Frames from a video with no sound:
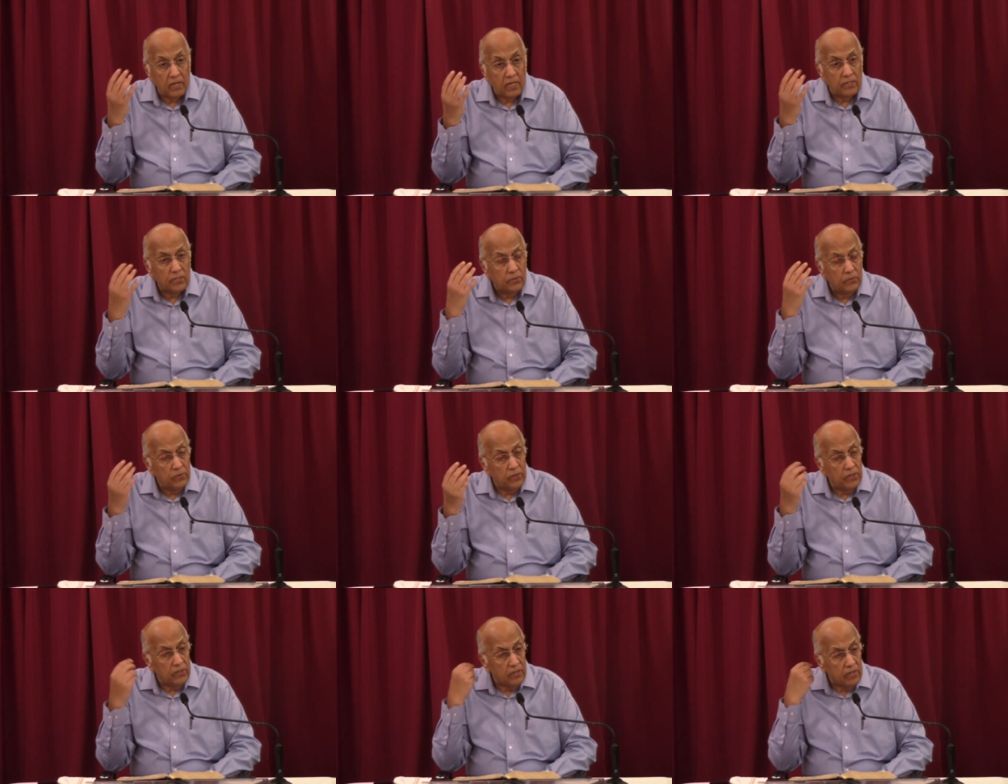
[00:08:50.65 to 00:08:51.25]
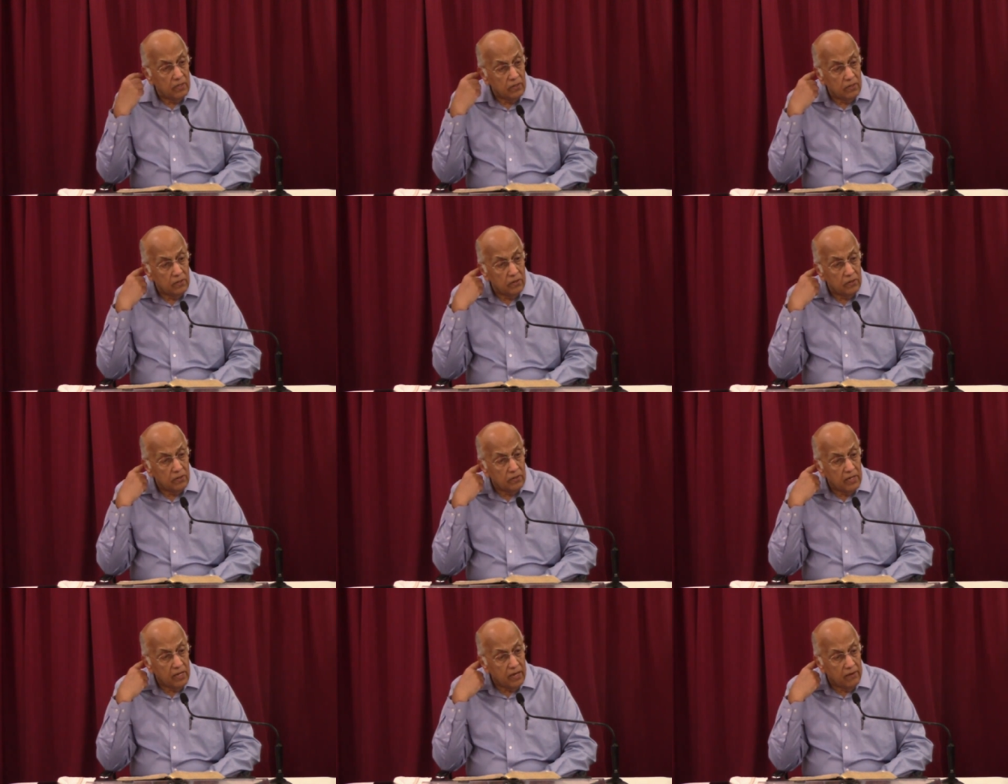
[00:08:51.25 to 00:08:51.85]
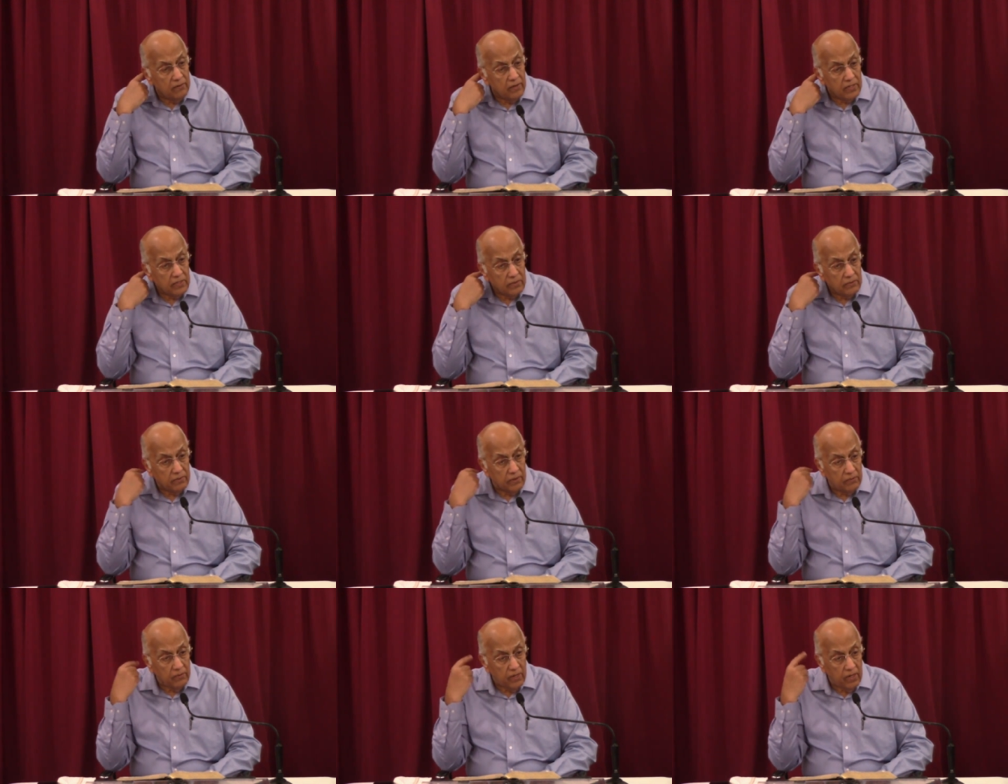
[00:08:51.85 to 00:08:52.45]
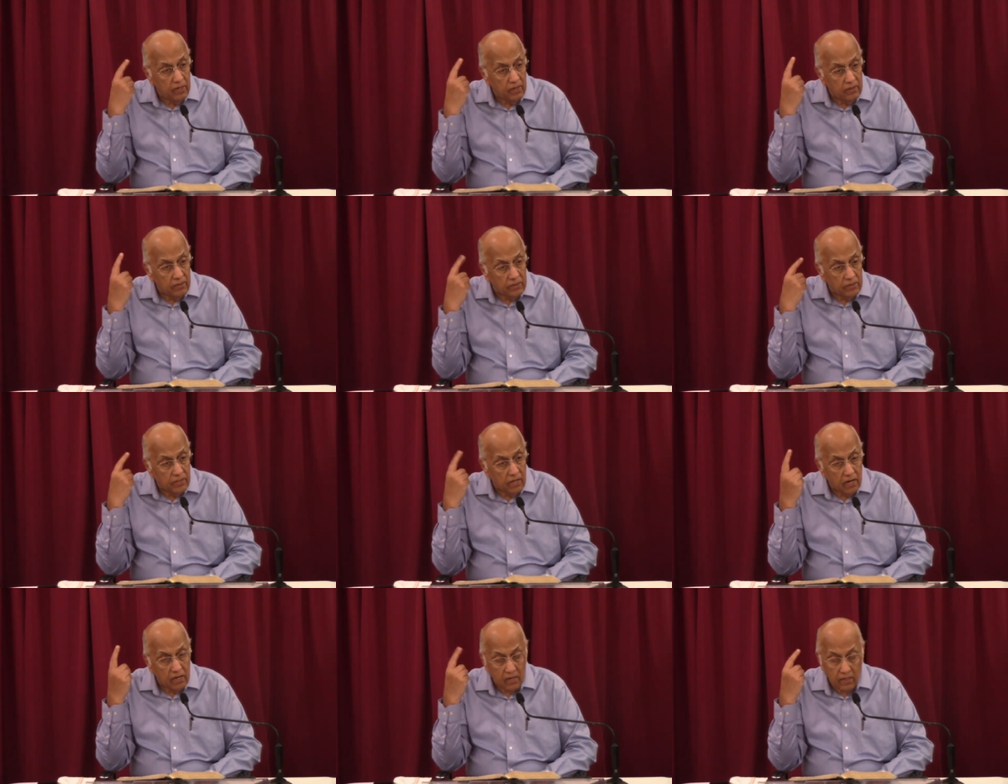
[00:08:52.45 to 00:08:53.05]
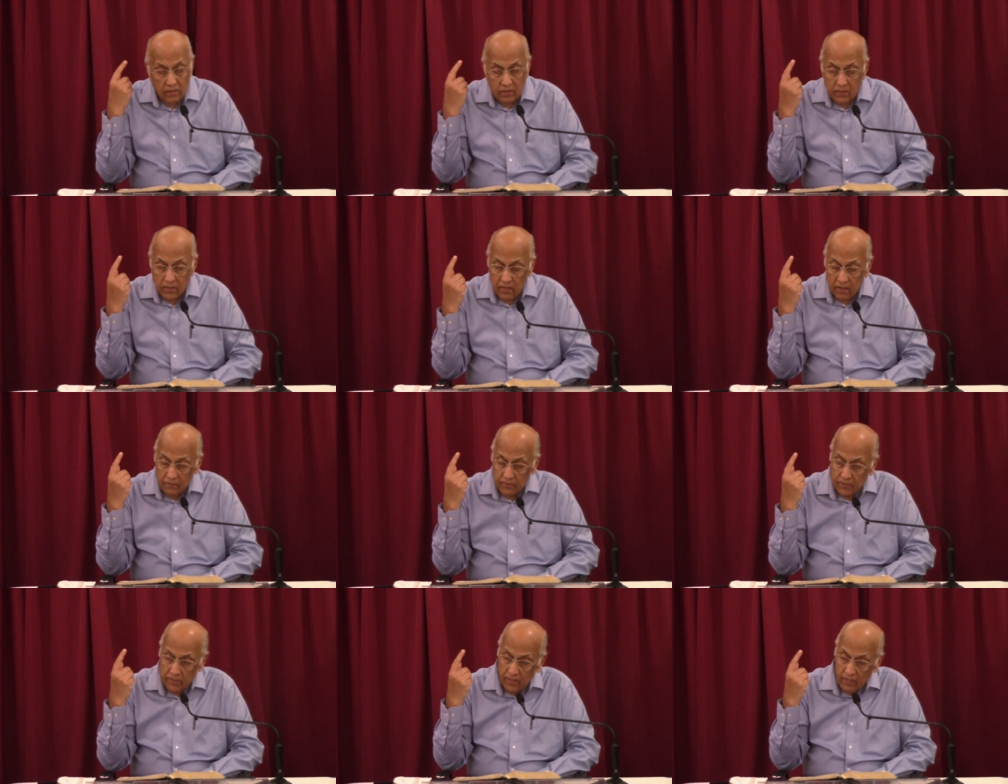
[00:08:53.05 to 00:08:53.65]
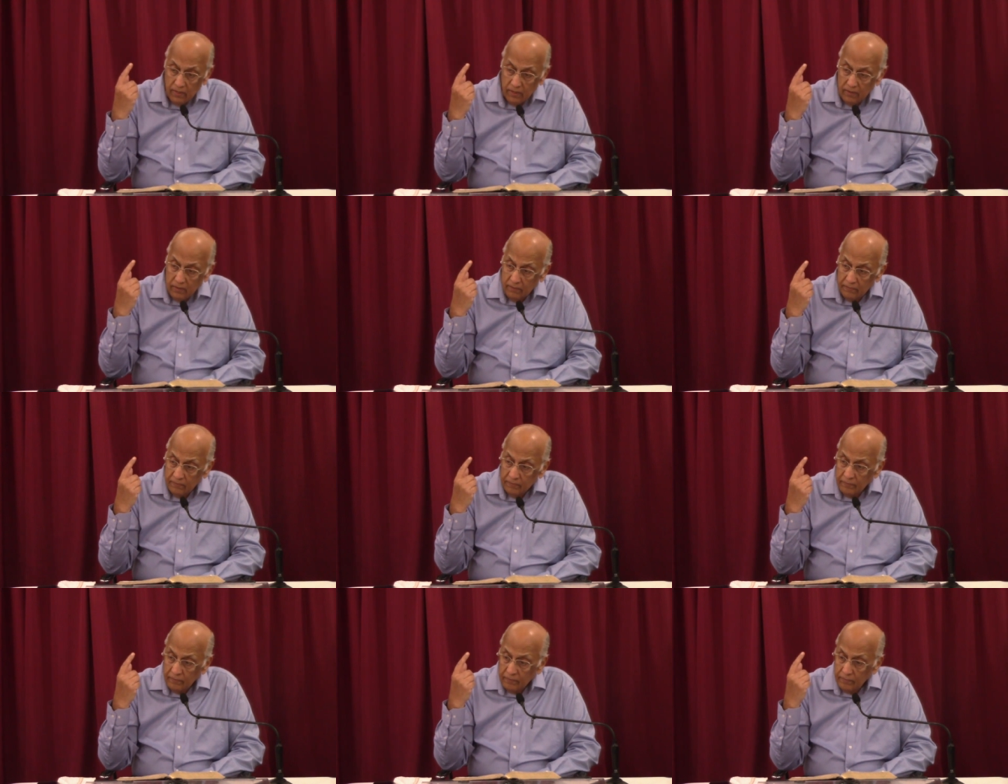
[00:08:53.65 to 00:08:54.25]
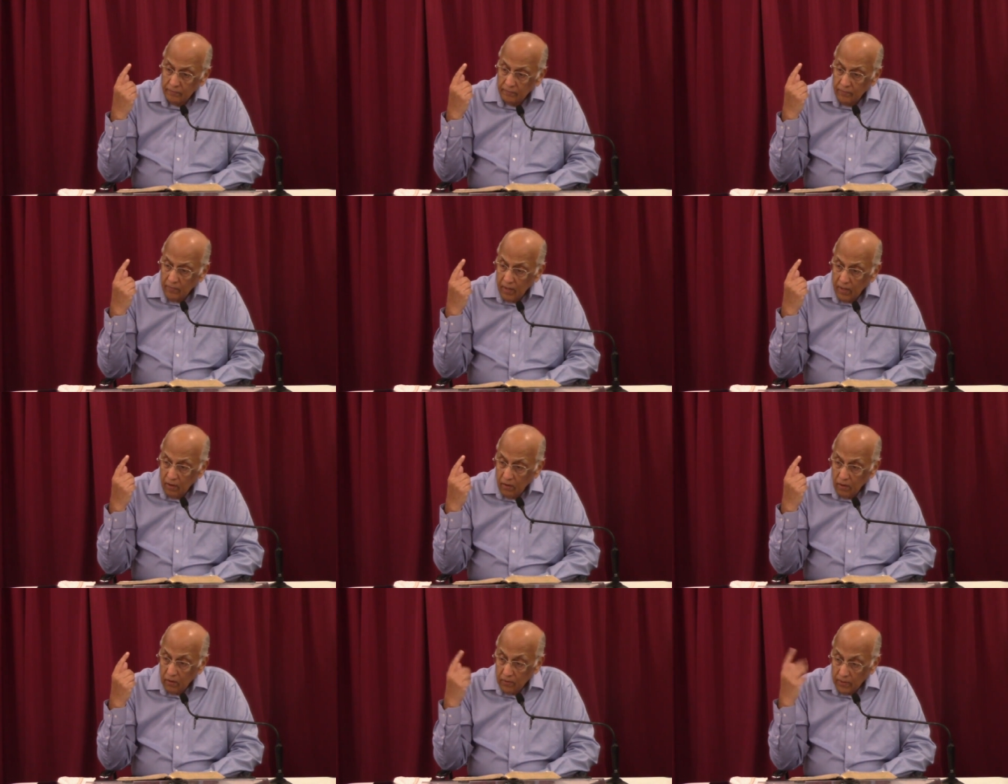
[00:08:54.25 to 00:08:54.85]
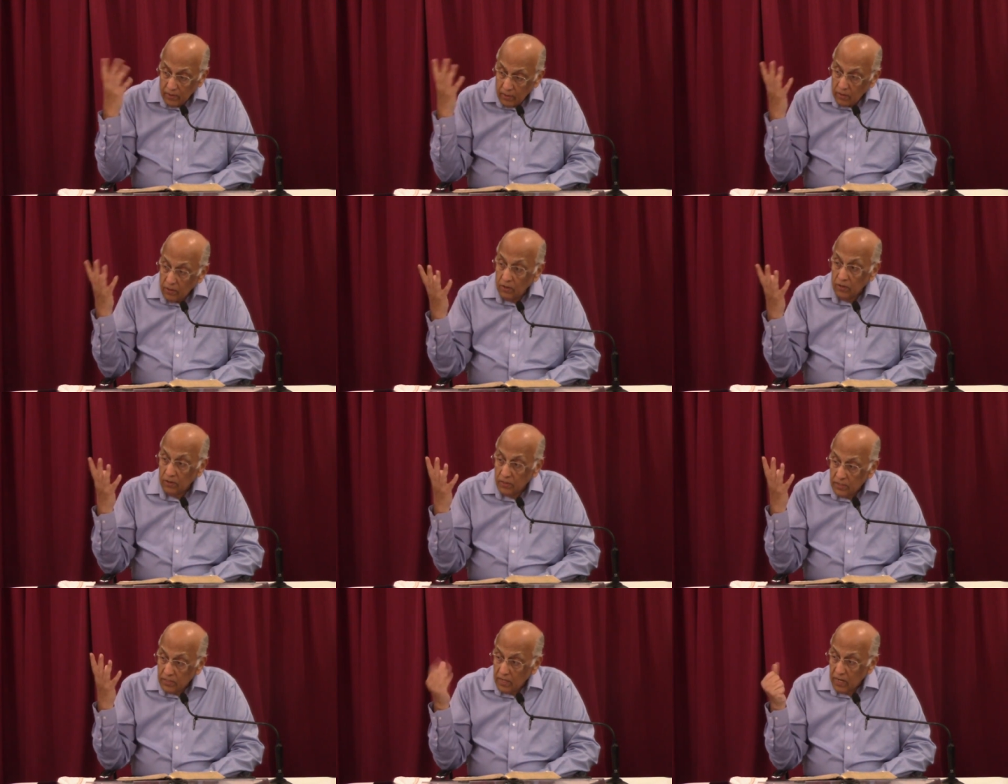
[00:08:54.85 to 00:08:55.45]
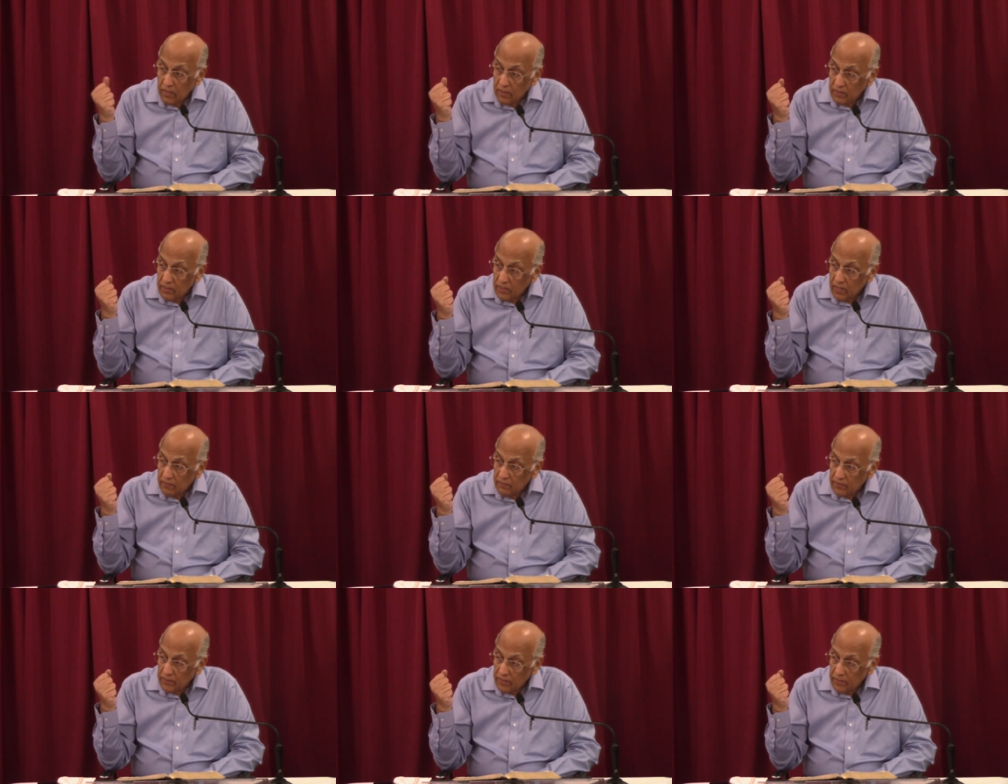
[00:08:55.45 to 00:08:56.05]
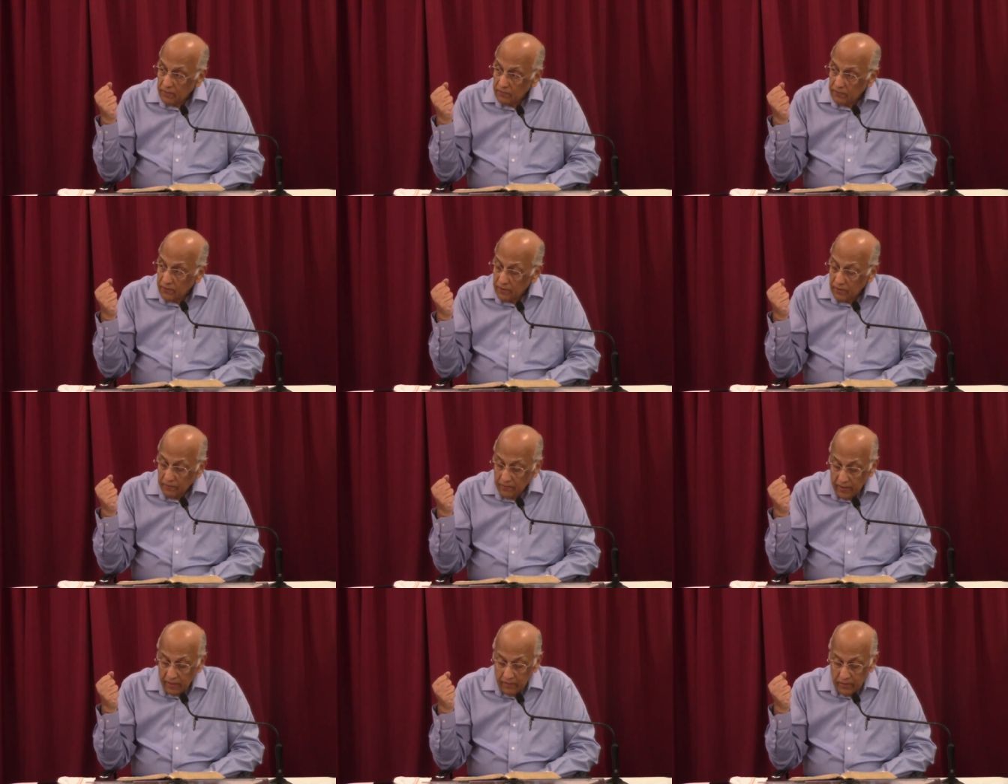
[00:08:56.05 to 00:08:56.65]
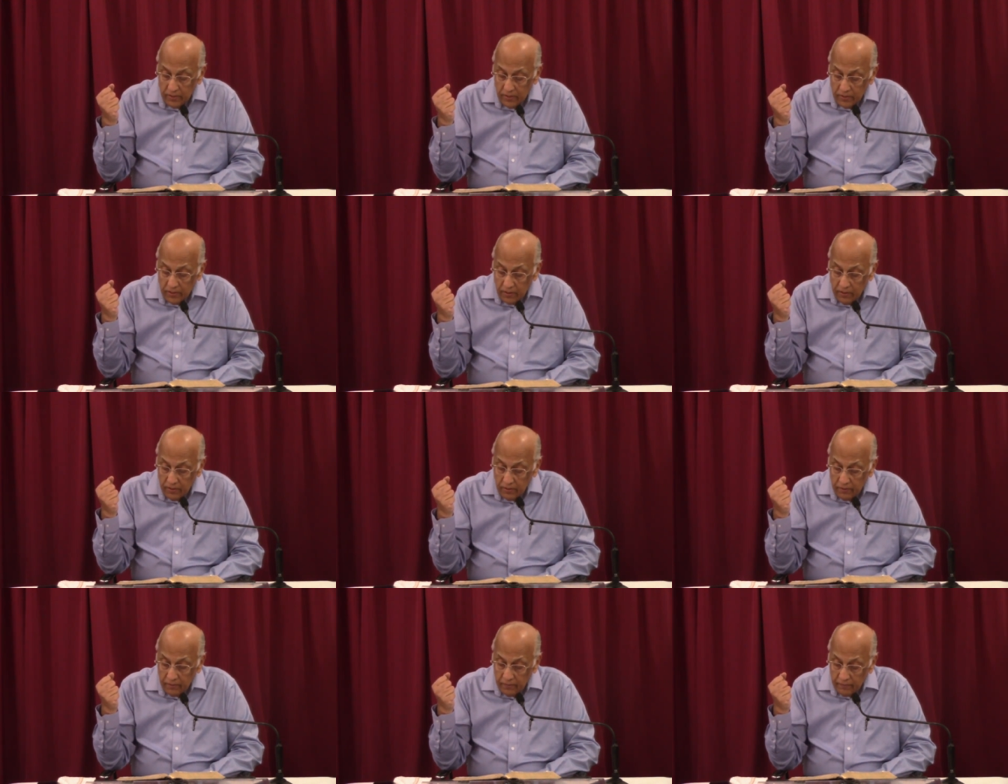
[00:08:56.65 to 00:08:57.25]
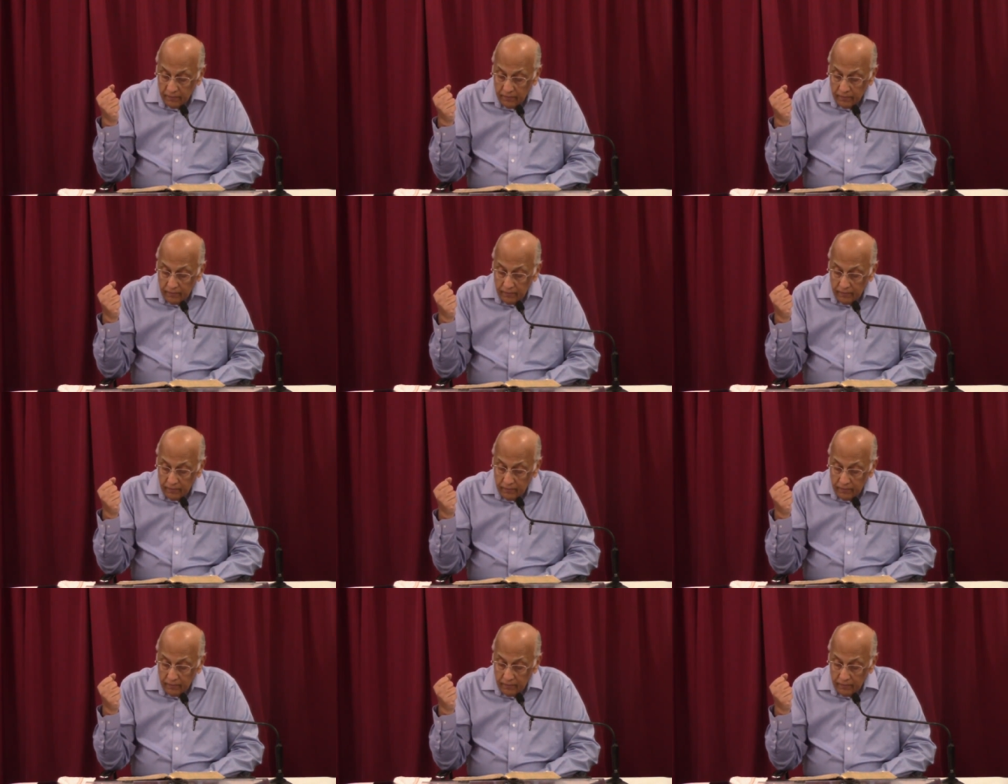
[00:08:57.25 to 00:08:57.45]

That's the word that the Lord gave us when we started CFC, you know, when the Lord started CFC 45 years ago.